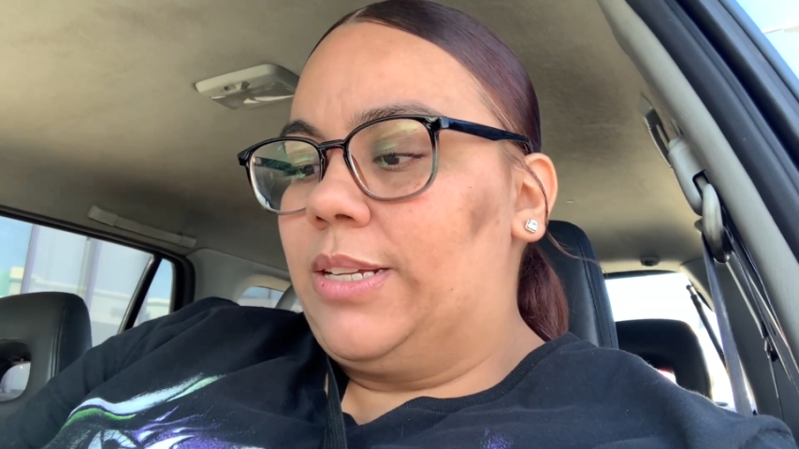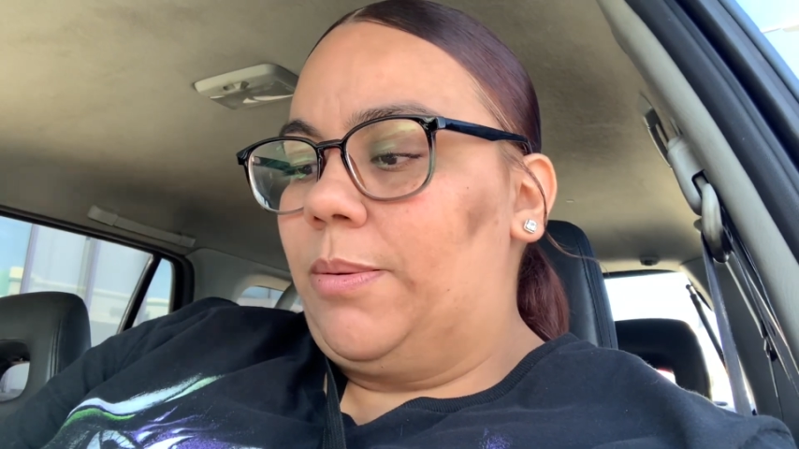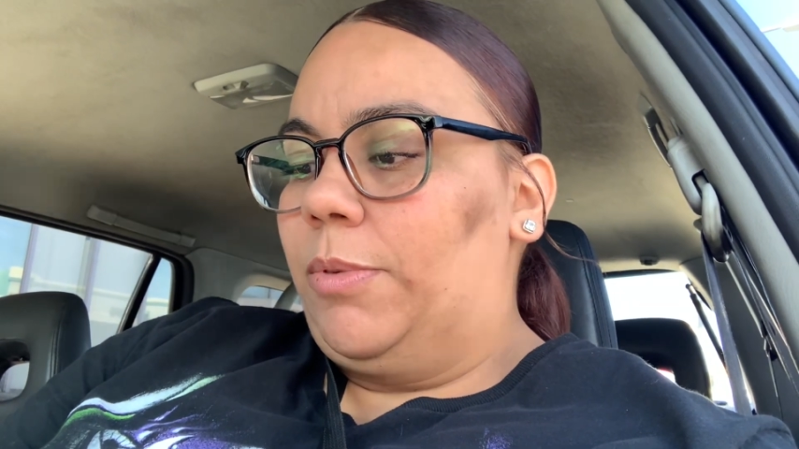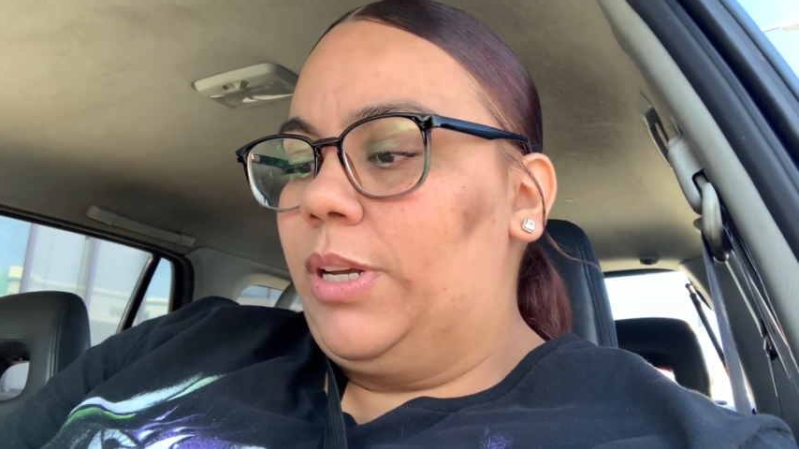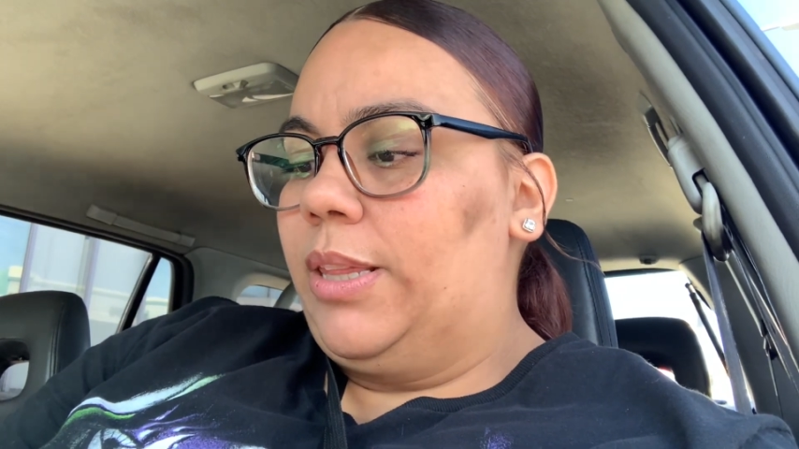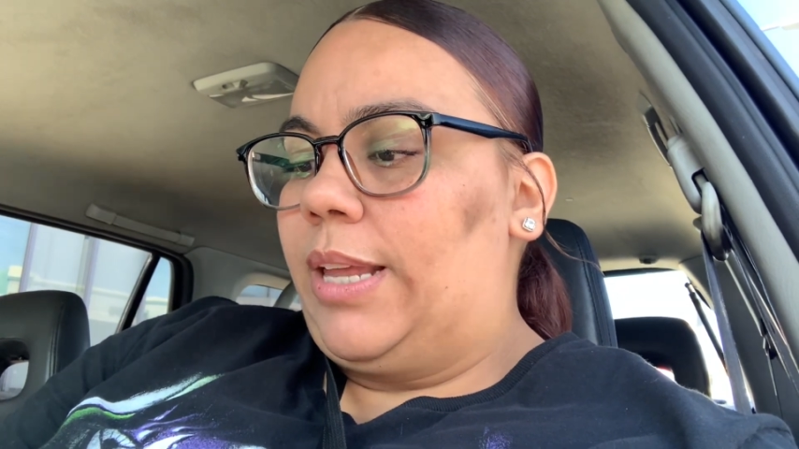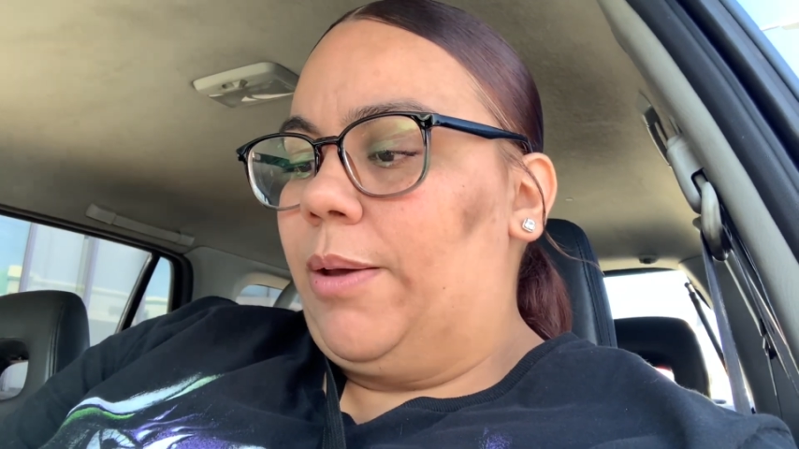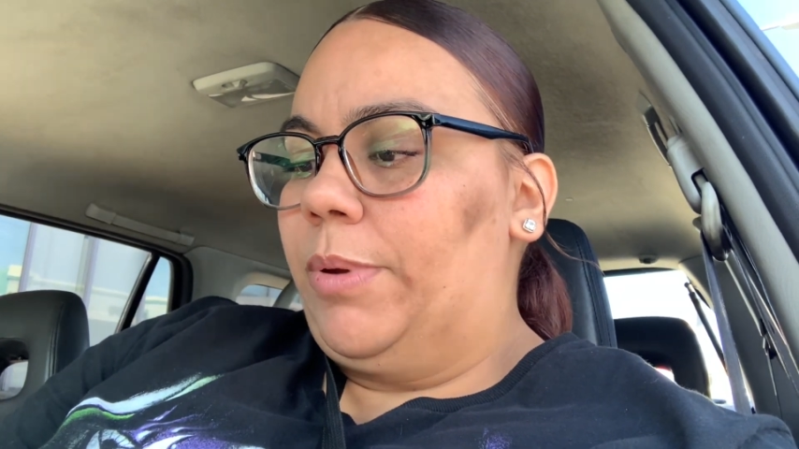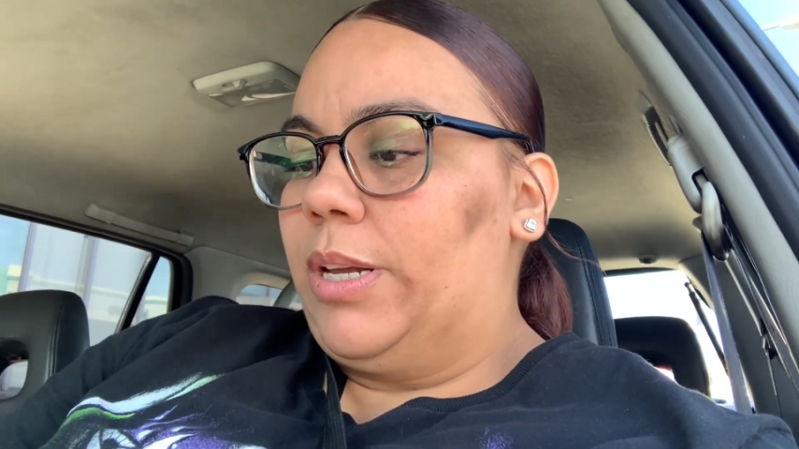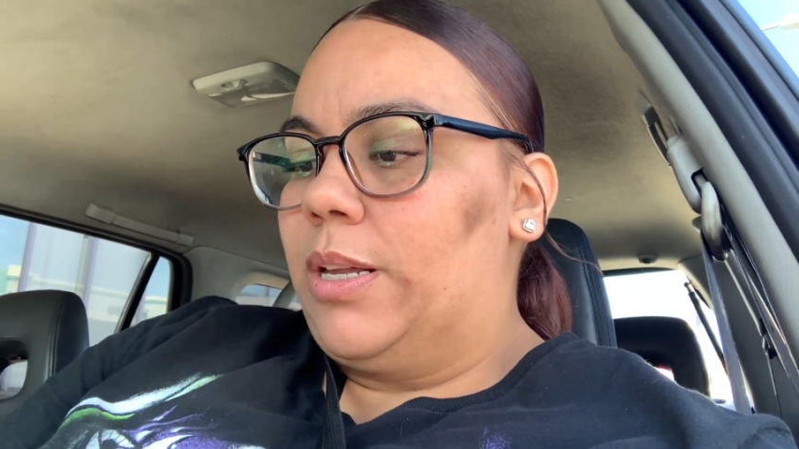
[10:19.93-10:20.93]
I'm looking down
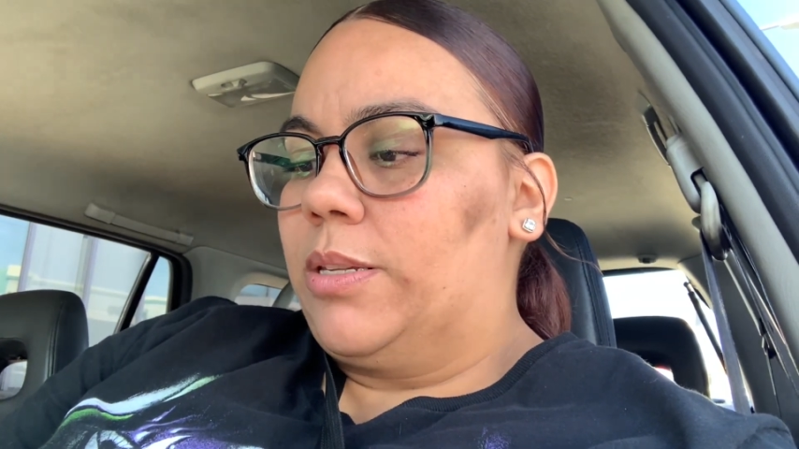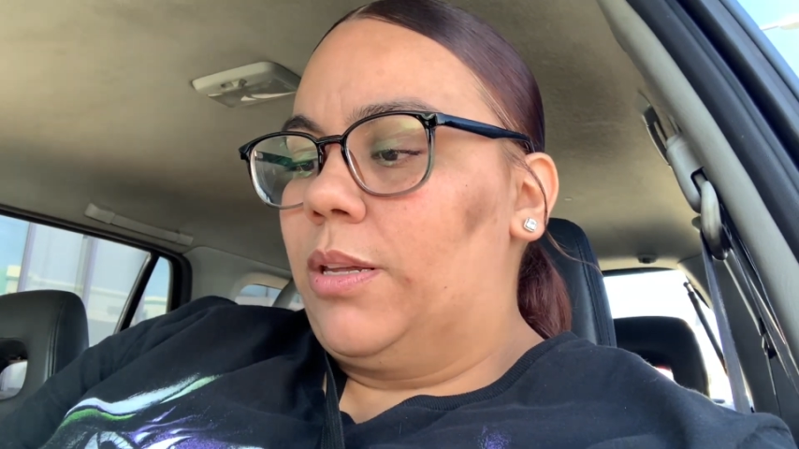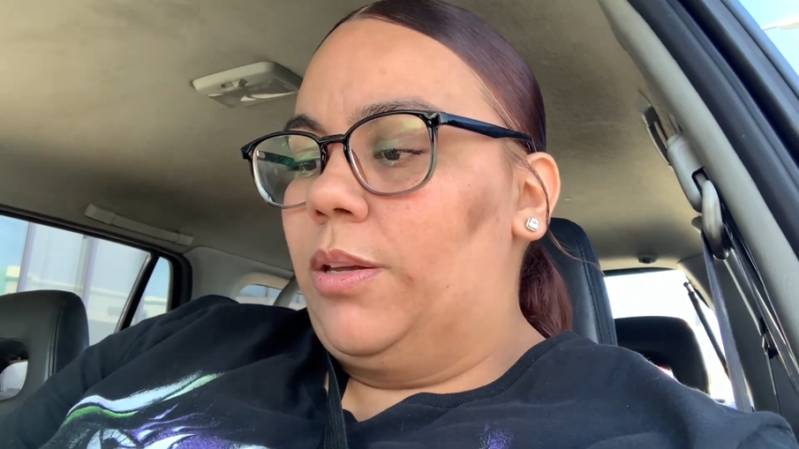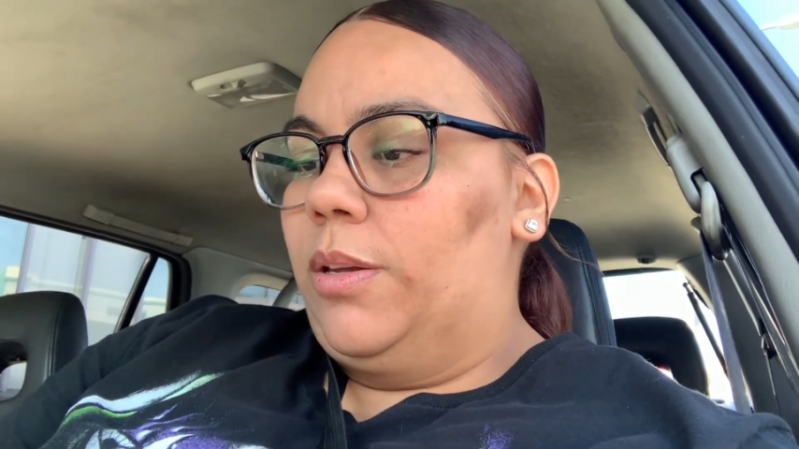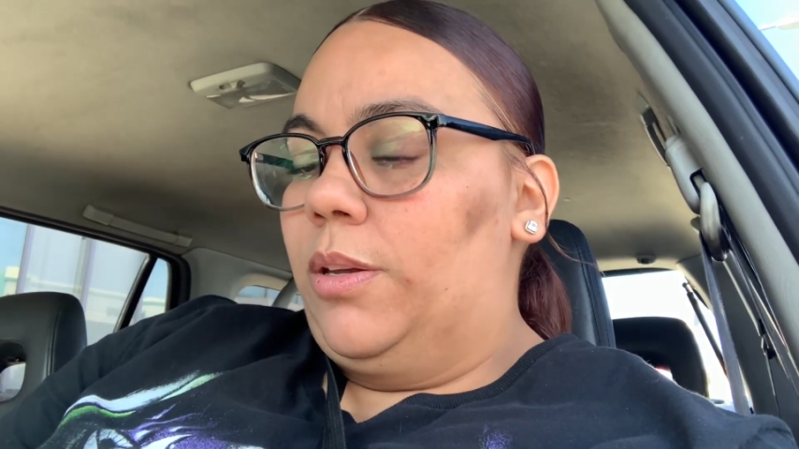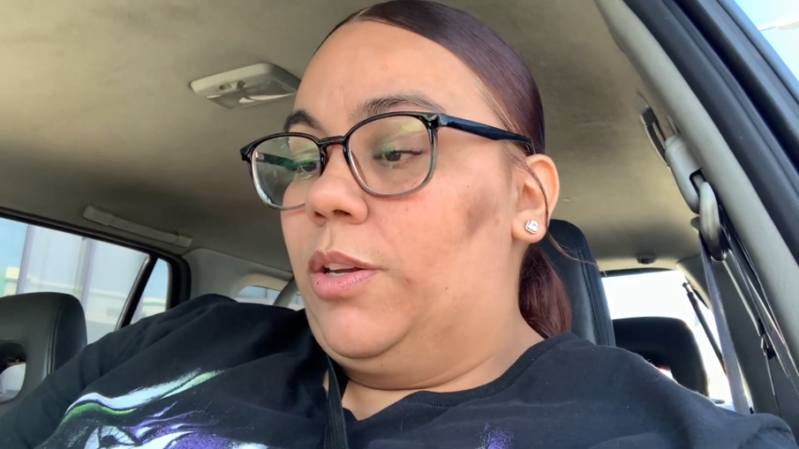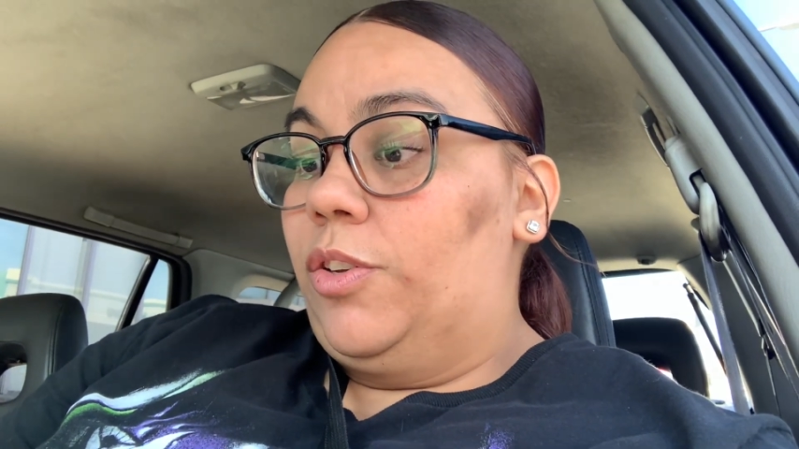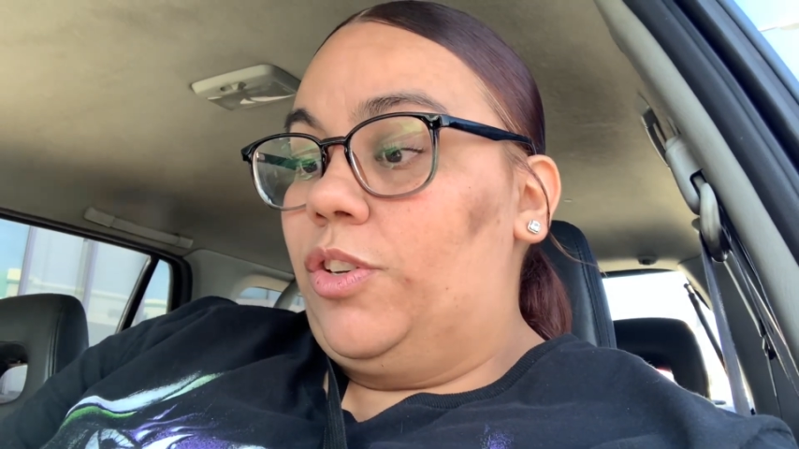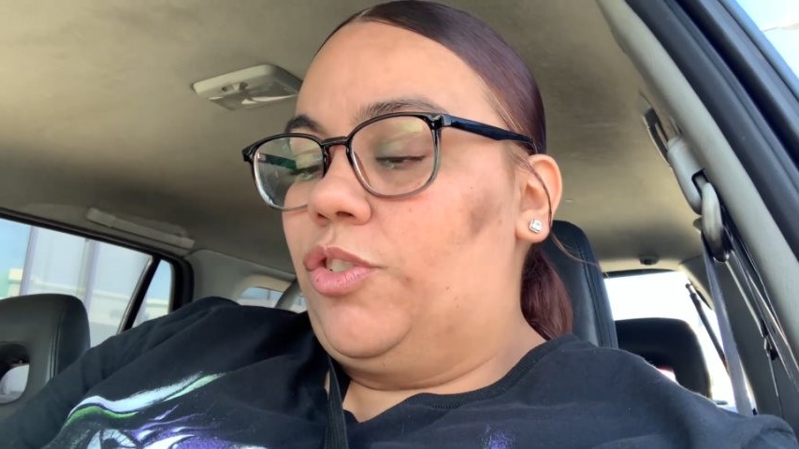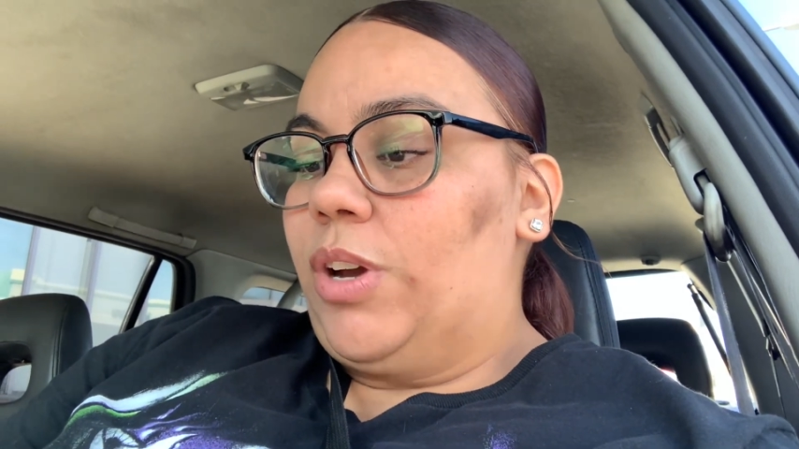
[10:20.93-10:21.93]
because
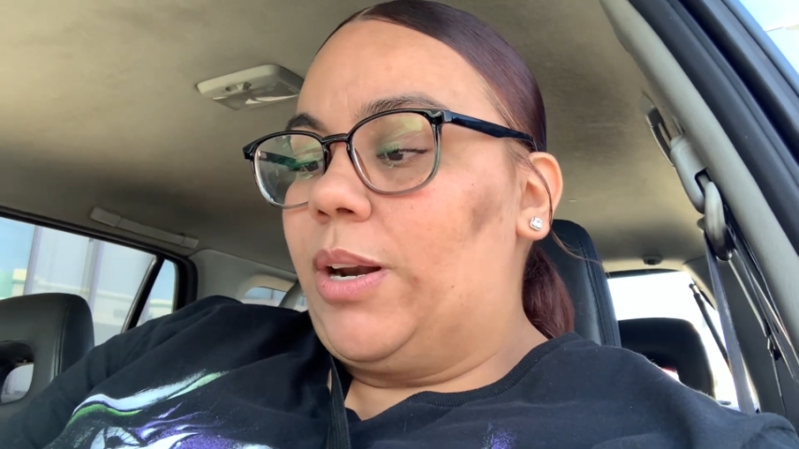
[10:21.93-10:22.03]
she's trying